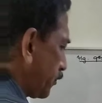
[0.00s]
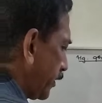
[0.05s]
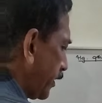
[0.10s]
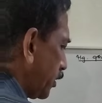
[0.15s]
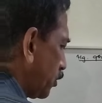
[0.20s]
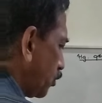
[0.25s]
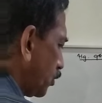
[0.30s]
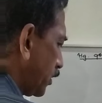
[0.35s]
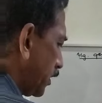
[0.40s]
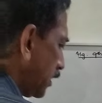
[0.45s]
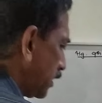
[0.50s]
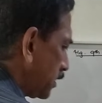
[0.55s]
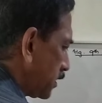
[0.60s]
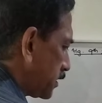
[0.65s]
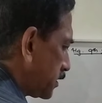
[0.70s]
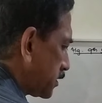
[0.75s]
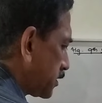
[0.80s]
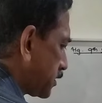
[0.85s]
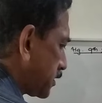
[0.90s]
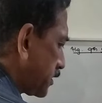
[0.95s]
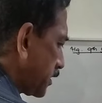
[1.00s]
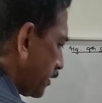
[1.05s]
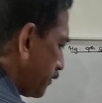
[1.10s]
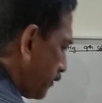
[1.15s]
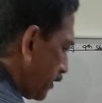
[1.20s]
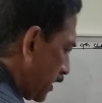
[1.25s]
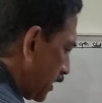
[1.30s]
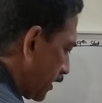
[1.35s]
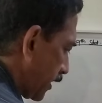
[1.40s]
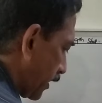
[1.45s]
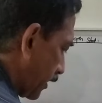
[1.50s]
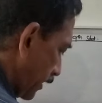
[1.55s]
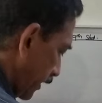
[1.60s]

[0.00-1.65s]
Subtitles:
We do the similar